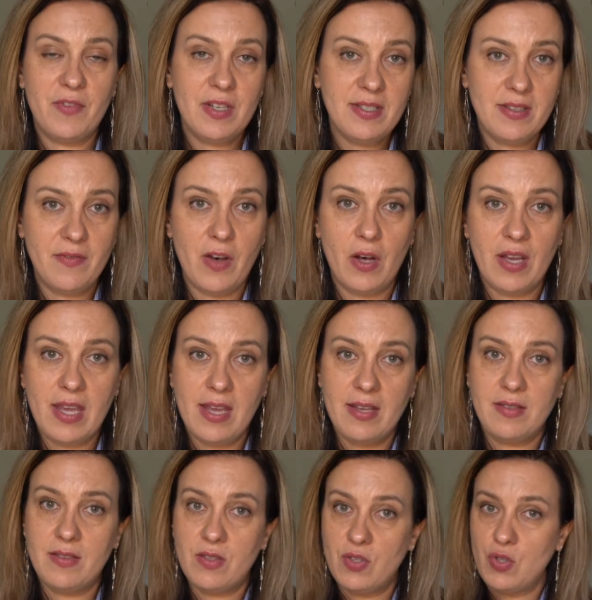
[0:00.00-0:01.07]
first of all,
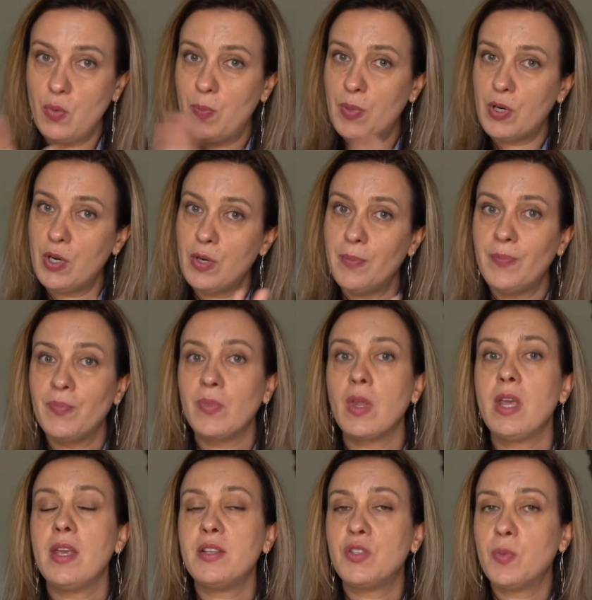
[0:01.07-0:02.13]
he's super
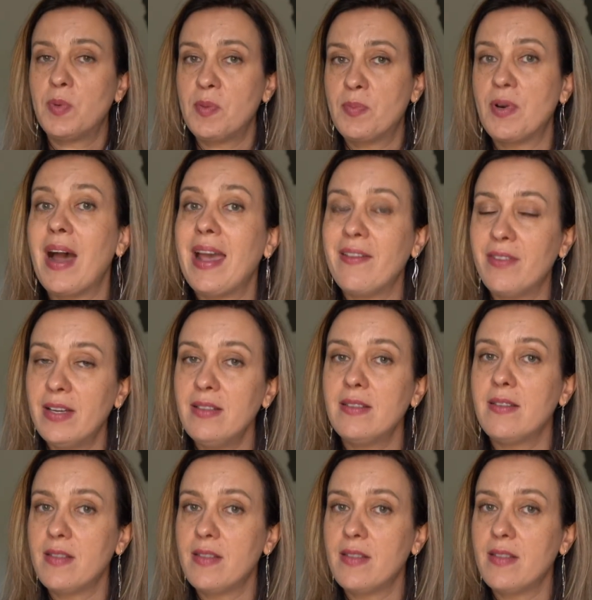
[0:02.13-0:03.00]
private.